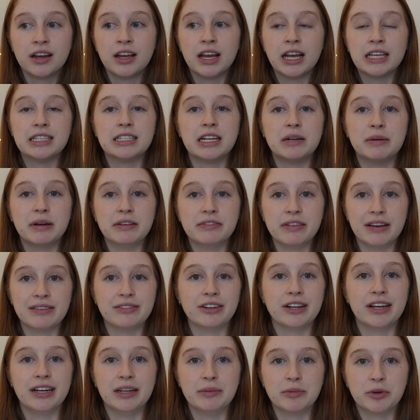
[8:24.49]
It's not my
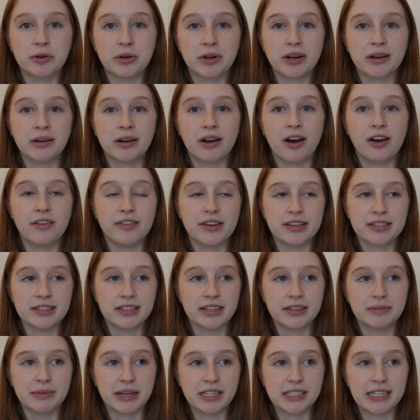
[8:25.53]
favorite anymore.
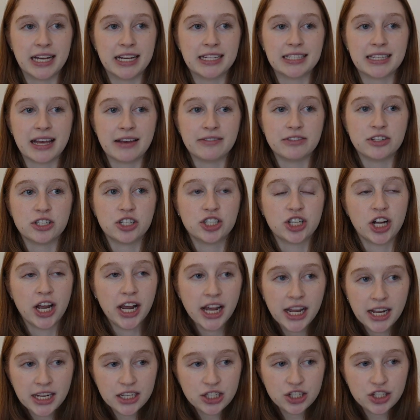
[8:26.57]
Obviously, my taste has
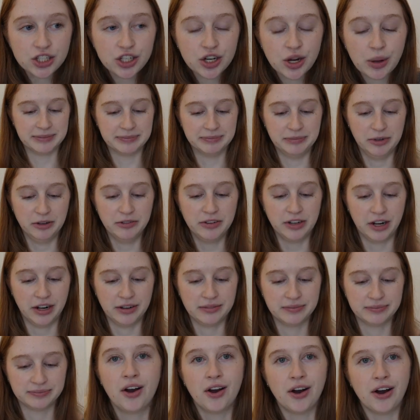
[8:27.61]
changed. Moving on.